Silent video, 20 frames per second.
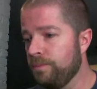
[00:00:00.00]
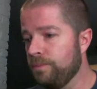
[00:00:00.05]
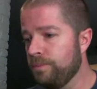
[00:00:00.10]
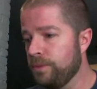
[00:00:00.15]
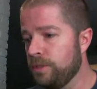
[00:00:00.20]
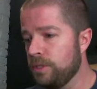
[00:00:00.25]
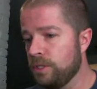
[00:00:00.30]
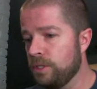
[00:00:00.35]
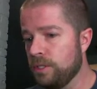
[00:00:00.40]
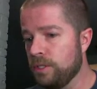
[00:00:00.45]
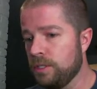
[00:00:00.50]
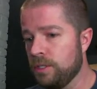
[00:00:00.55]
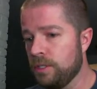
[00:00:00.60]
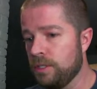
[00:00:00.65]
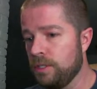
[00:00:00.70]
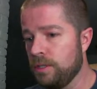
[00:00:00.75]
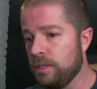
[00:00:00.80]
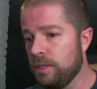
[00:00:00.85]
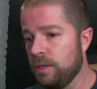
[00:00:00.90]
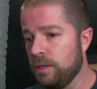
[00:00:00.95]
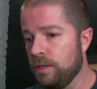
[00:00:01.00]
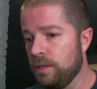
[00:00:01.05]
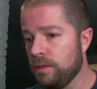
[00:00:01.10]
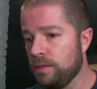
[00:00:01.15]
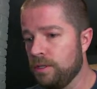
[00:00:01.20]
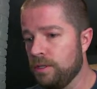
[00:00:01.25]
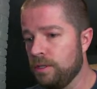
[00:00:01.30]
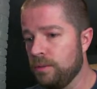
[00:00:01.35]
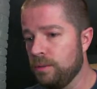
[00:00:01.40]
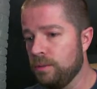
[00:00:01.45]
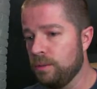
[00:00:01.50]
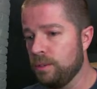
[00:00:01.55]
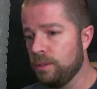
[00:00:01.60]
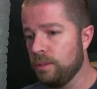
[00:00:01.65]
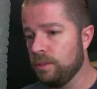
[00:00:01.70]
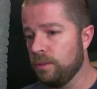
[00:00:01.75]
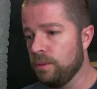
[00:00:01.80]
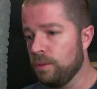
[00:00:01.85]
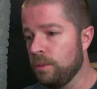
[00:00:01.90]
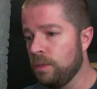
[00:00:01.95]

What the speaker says: just another 2/2.